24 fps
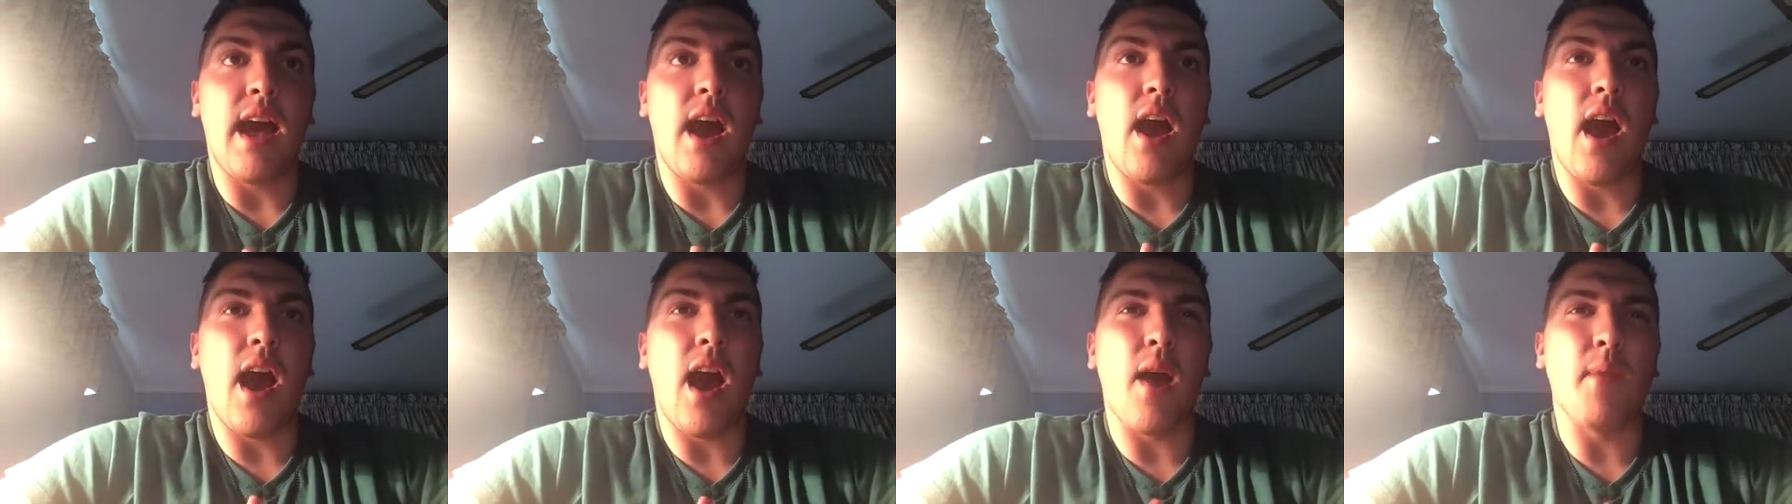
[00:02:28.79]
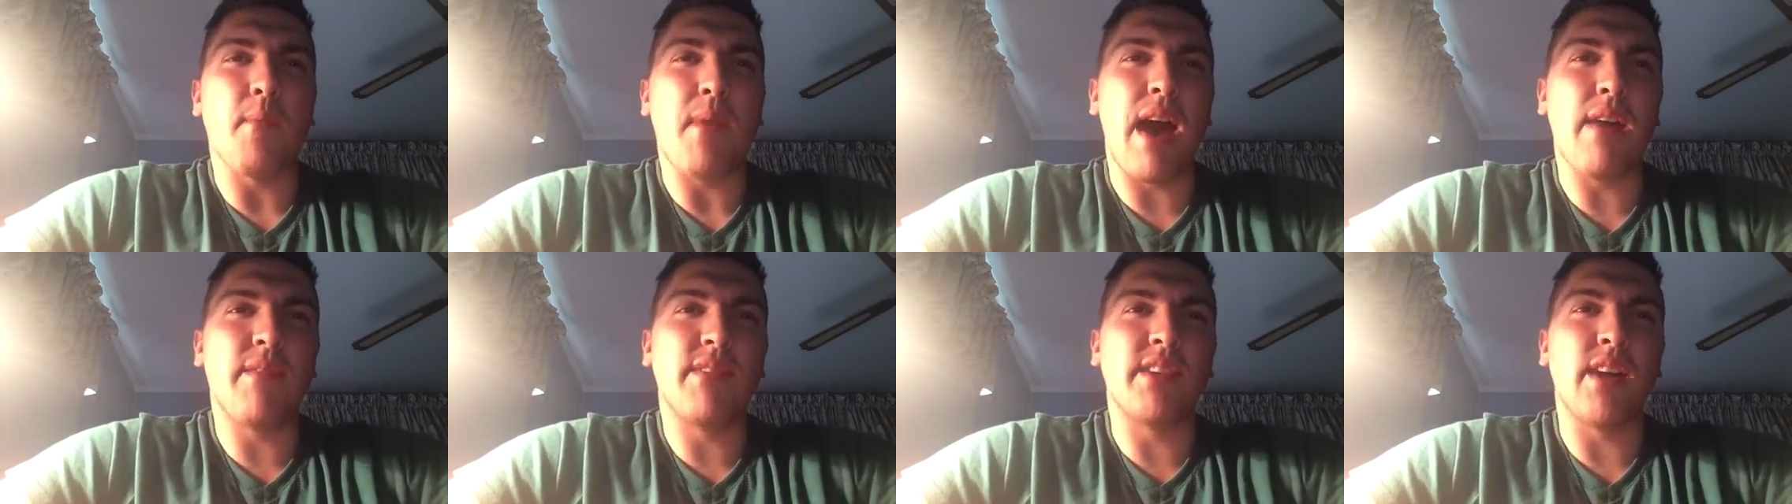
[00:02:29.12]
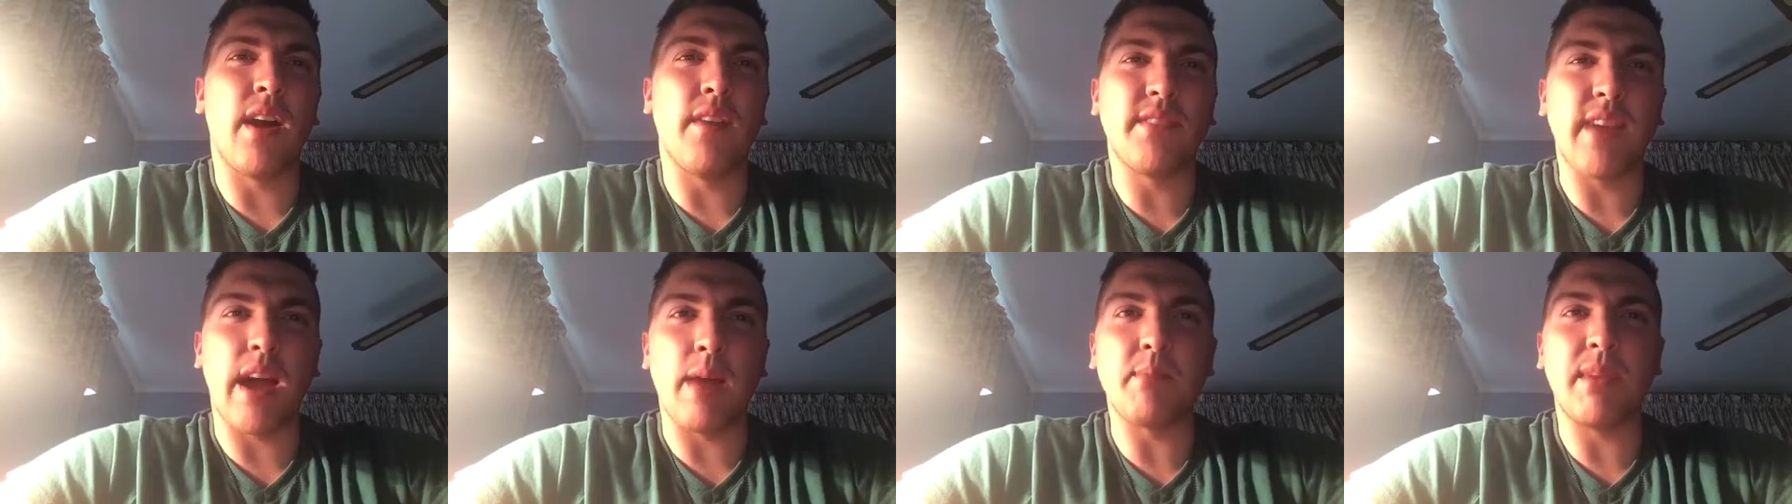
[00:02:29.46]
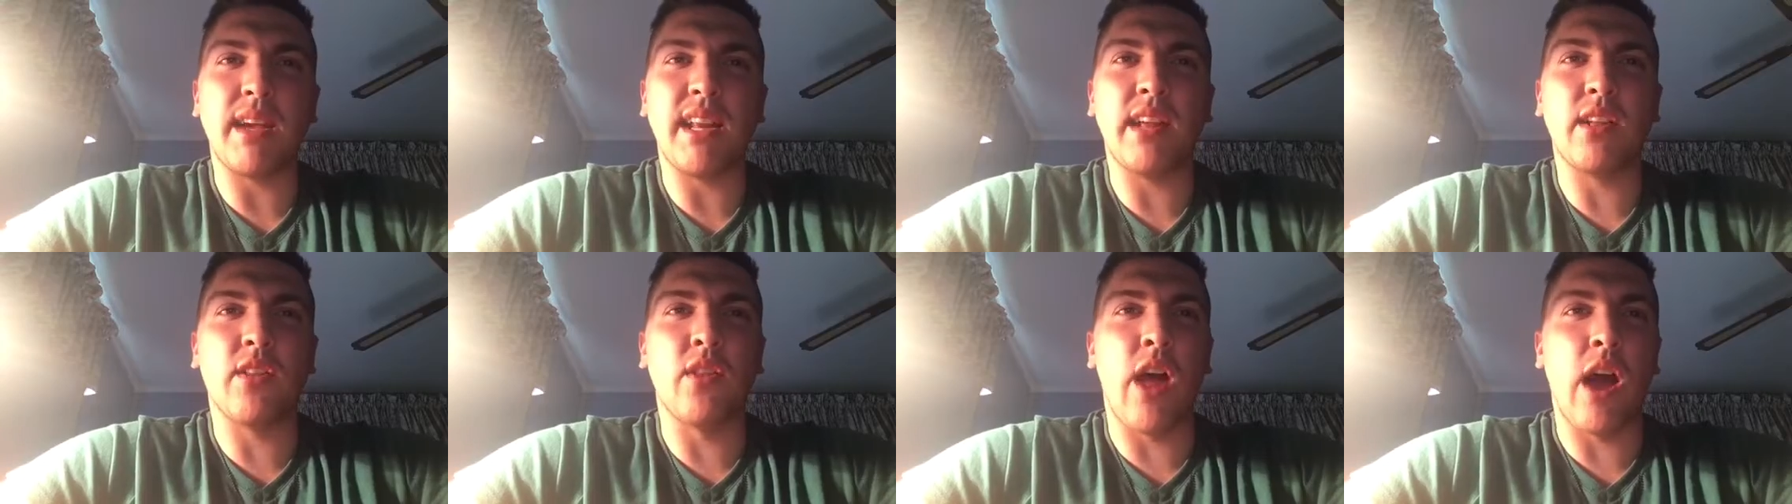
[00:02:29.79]
have a tough time
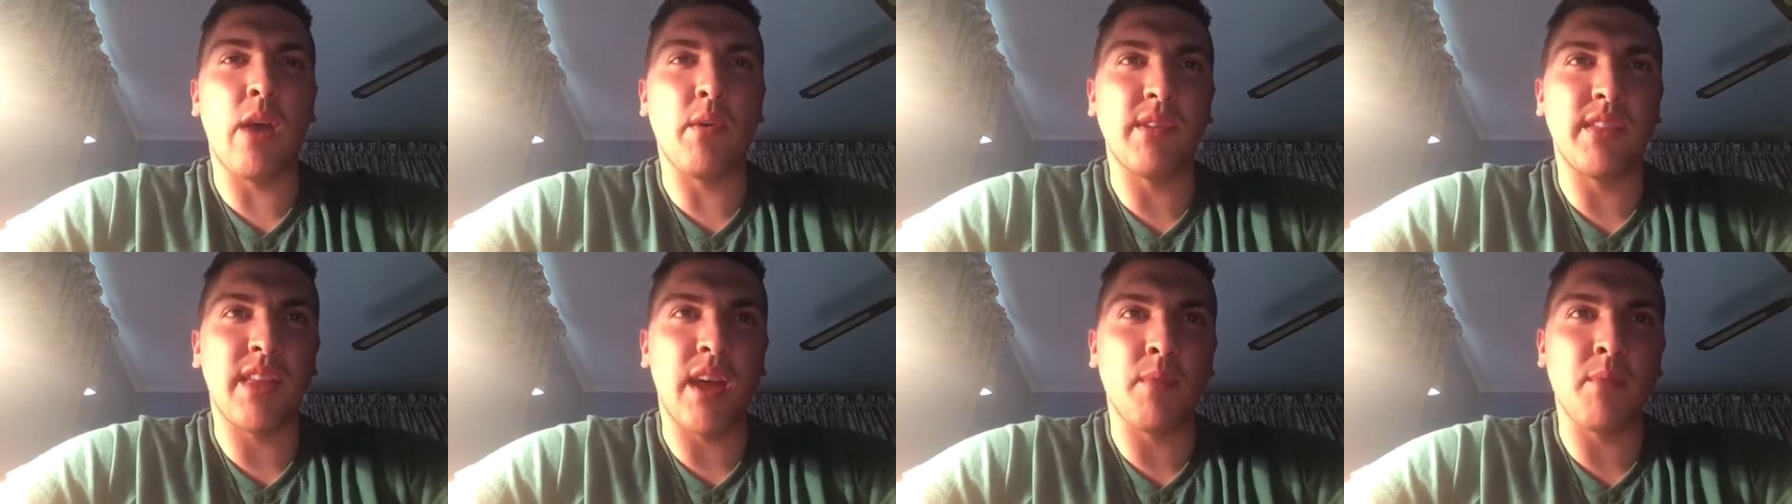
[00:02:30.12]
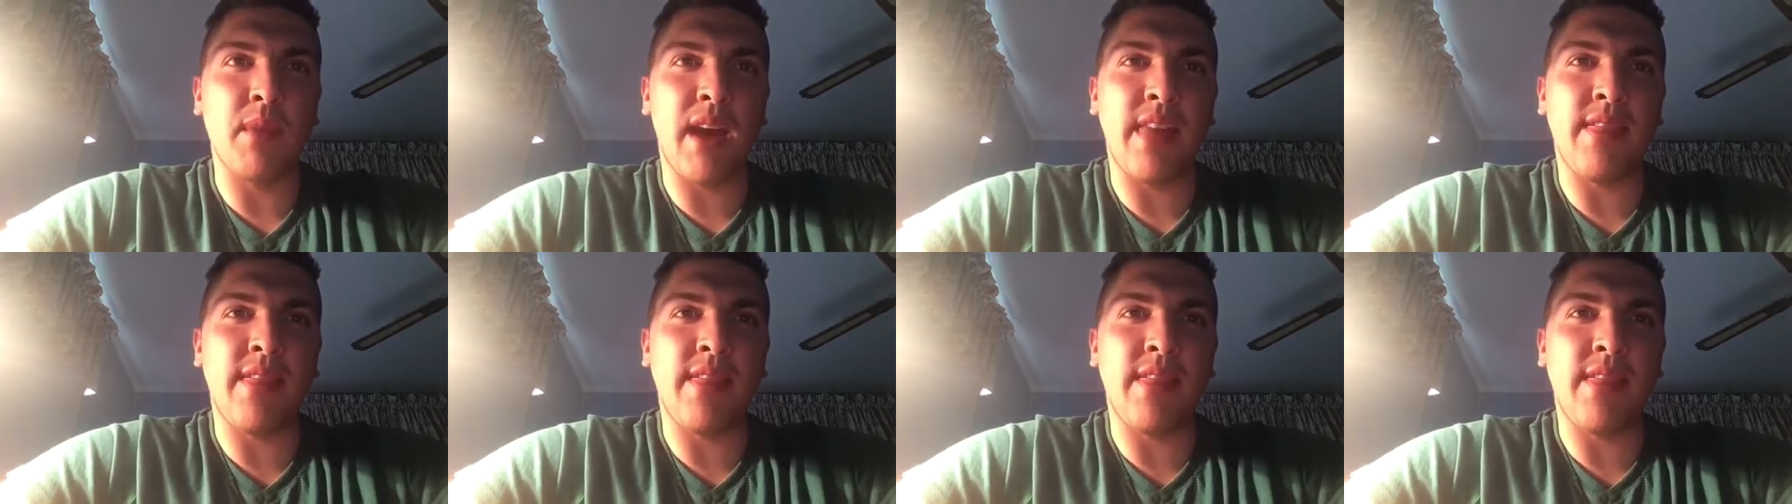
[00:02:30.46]
getting along with them,